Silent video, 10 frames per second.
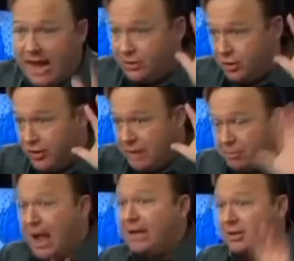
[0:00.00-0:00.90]
That's who
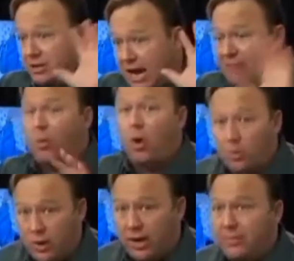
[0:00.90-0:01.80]
they practice to have
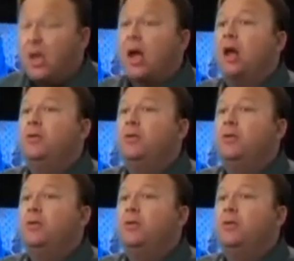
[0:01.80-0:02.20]
war with